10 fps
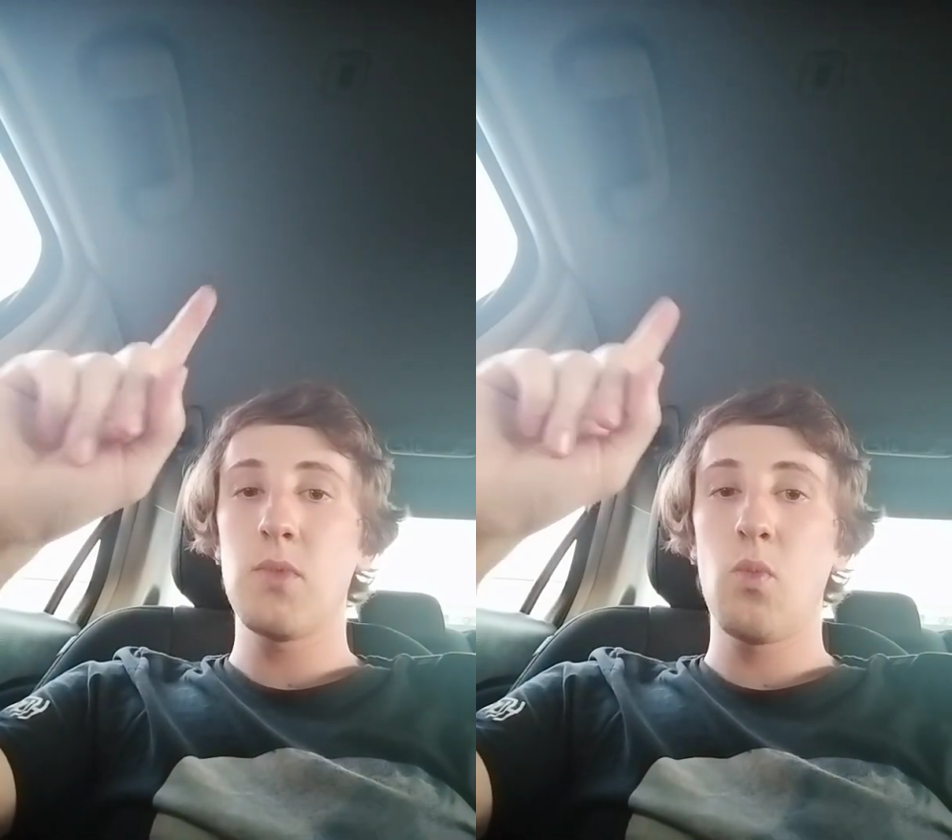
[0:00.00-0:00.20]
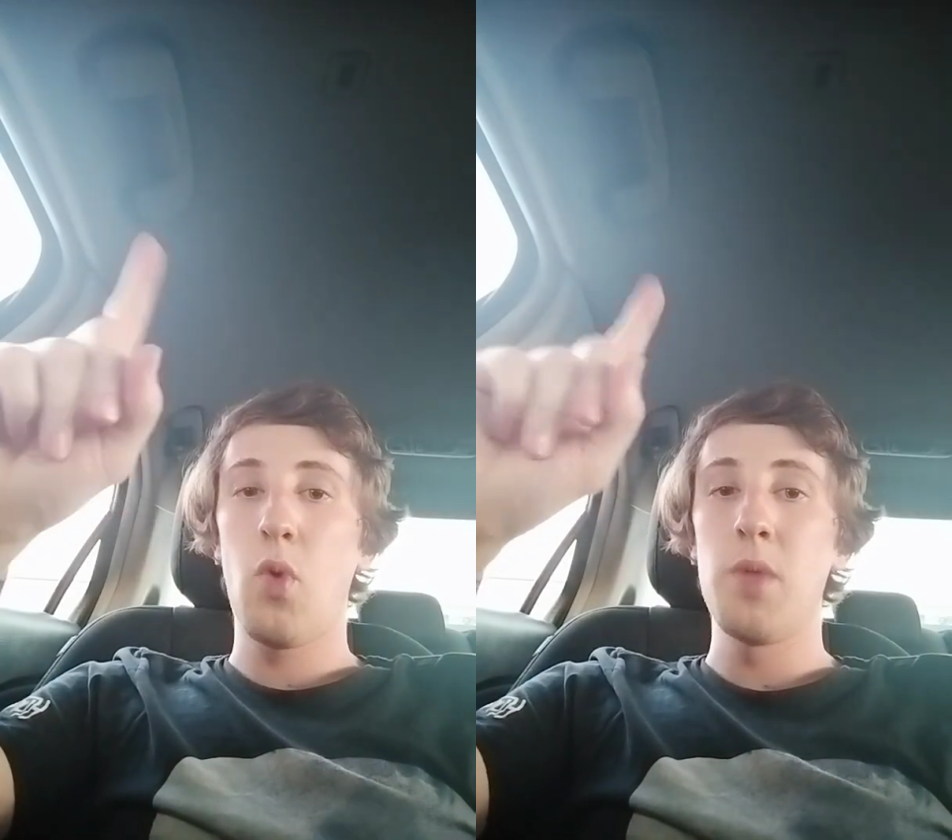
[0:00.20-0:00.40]

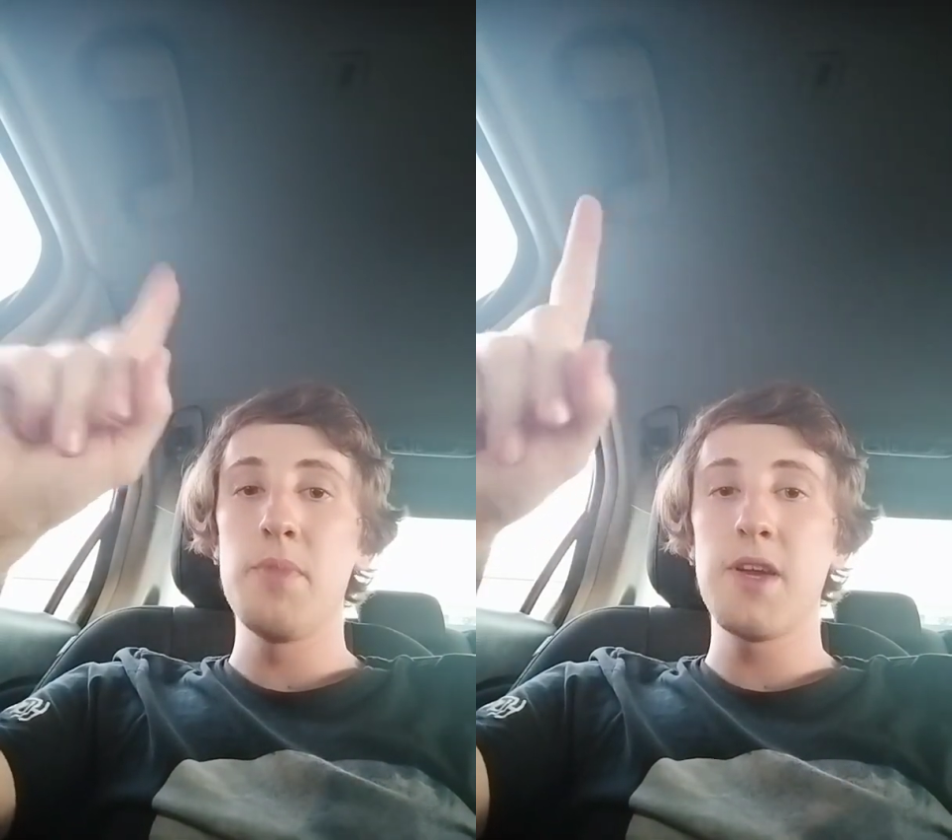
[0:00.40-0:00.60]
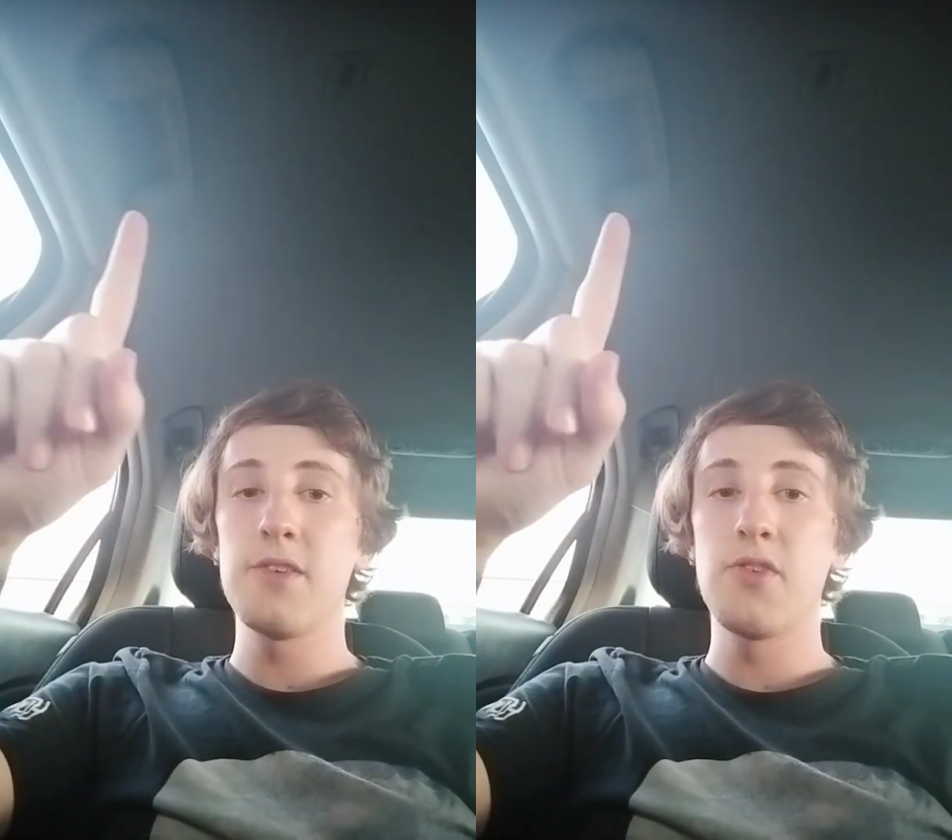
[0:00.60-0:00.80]
One,
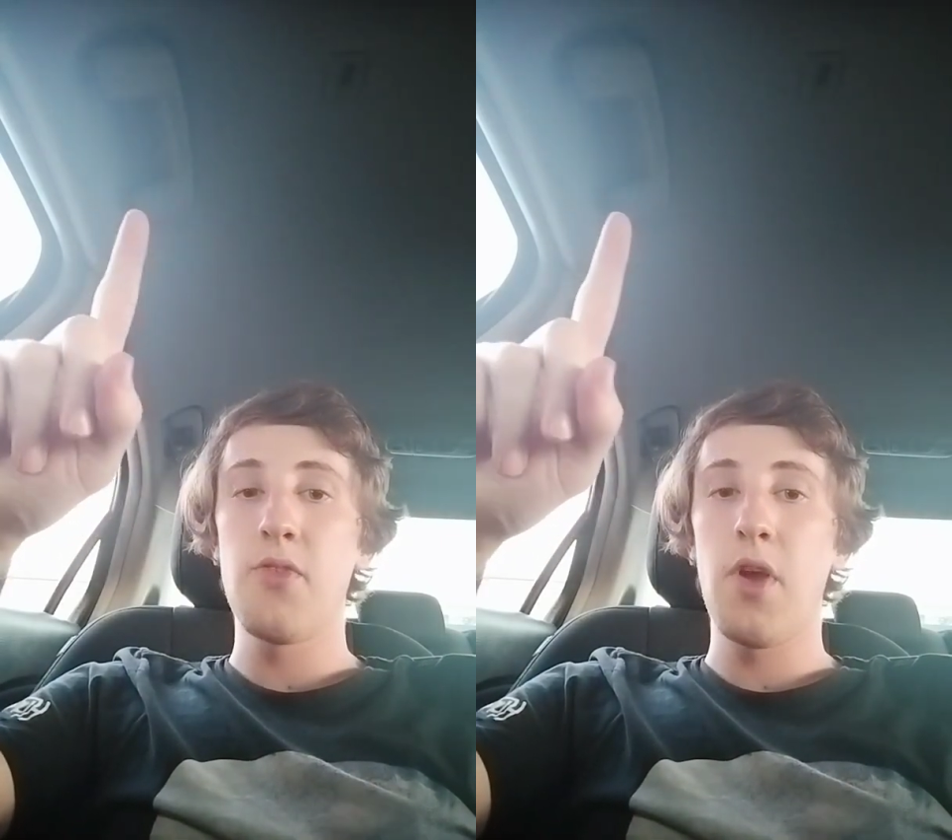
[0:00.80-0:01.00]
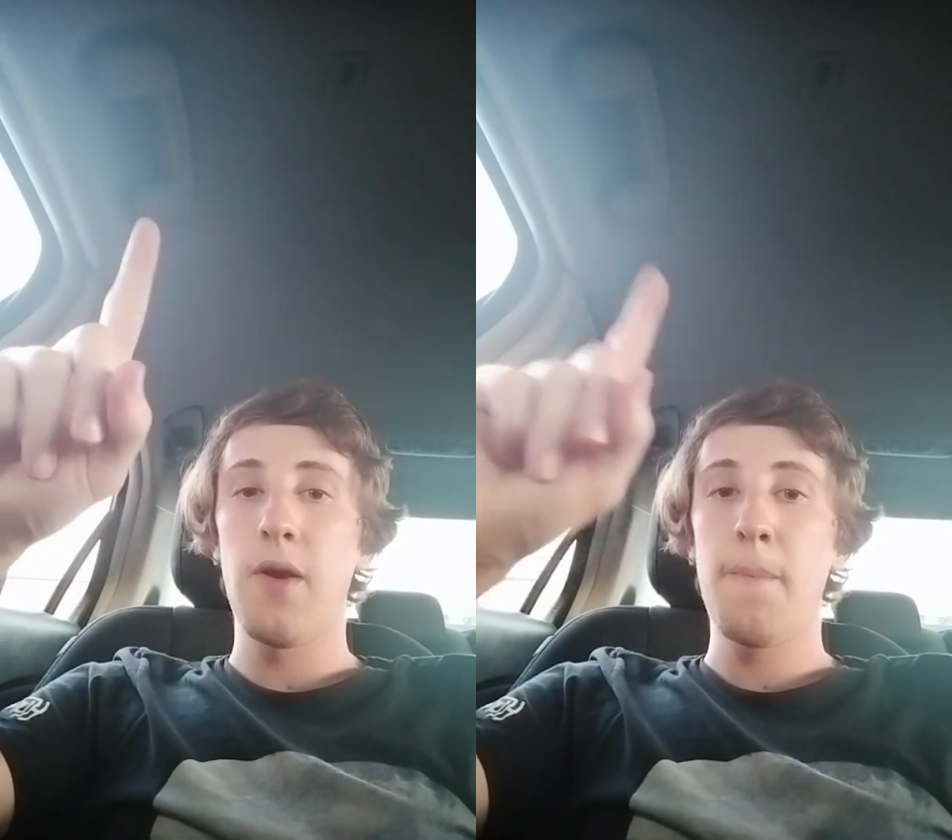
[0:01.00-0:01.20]
because of
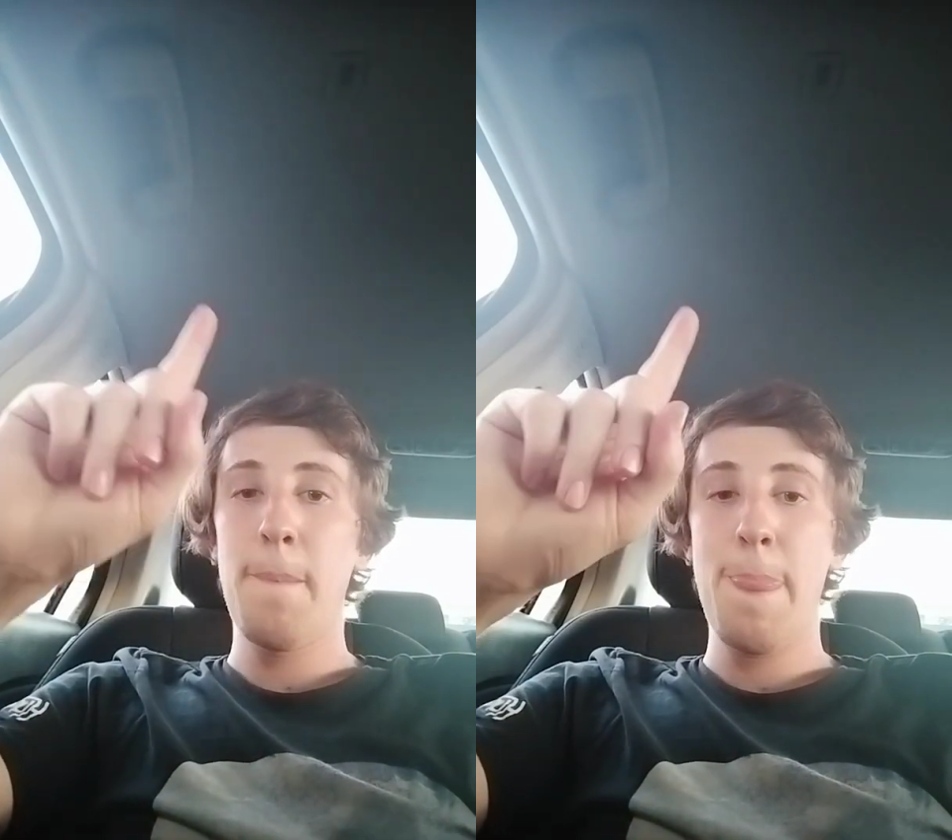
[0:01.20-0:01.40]
the